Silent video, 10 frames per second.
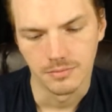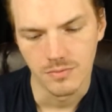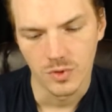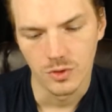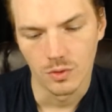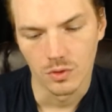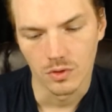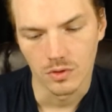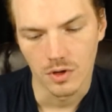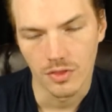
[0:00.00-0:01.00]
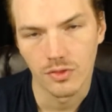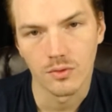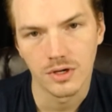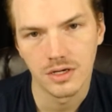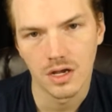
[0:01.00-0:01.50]
your
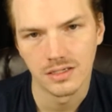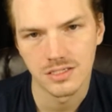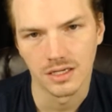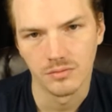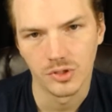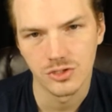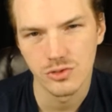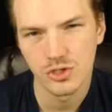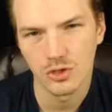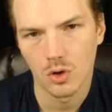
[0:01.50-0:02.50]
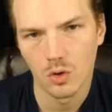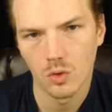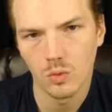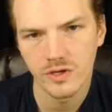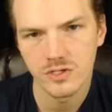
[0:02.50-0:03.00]
authority content. But you should
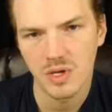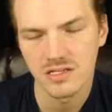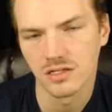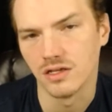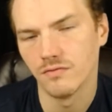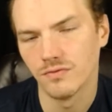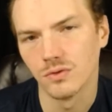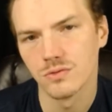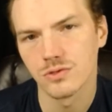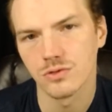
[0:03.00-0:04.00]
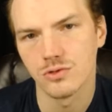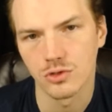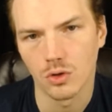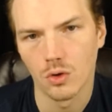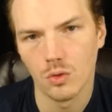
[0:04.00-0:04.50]
always, as an influencer, you should
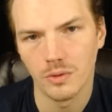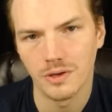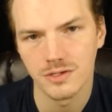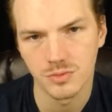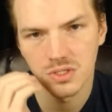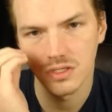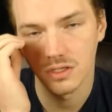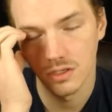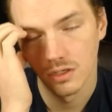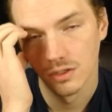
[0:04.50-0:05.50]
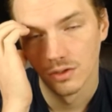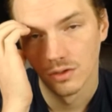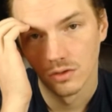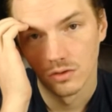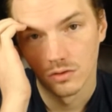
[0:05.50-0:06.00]
always be
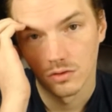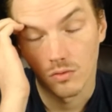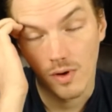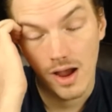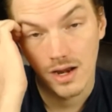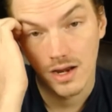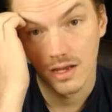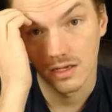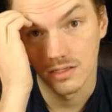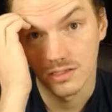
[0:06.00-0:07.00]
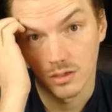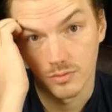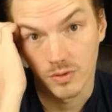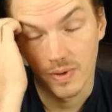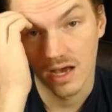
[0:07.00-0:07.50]
writing in some
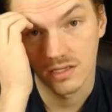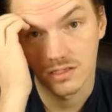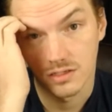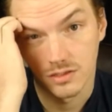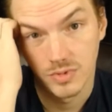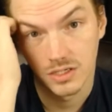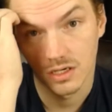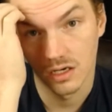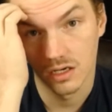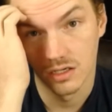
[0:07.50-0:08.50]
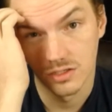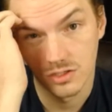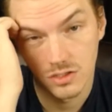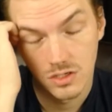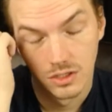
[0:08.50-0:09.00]
capacity, because
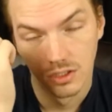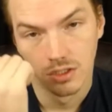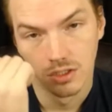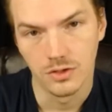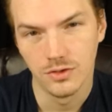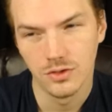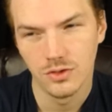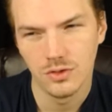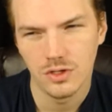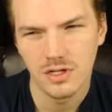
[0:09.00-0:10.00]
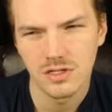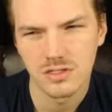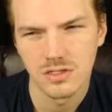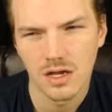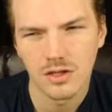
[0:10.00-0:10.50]

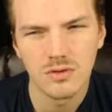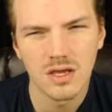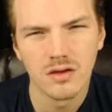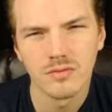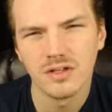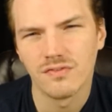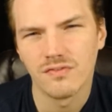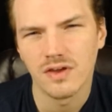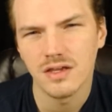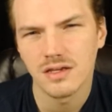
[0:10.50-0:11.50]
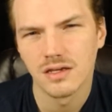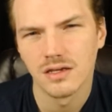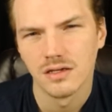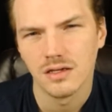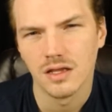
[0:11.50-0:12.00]
you can't really fake
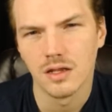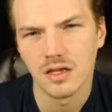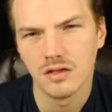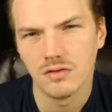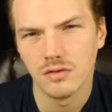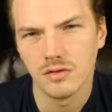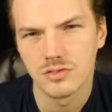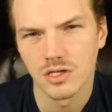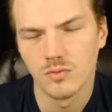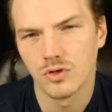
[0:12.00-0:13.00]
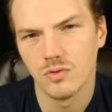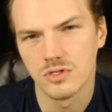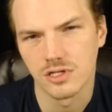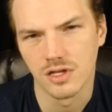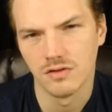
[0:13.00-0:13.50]
someone who
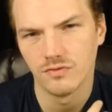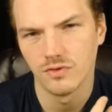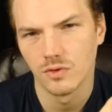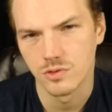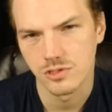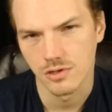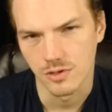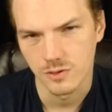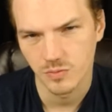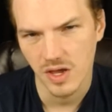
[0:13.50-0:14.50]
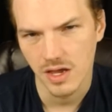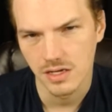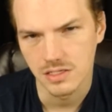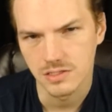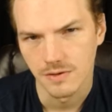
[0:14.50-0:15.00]
is an influencer in a
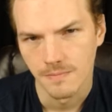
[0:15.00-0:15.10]
space.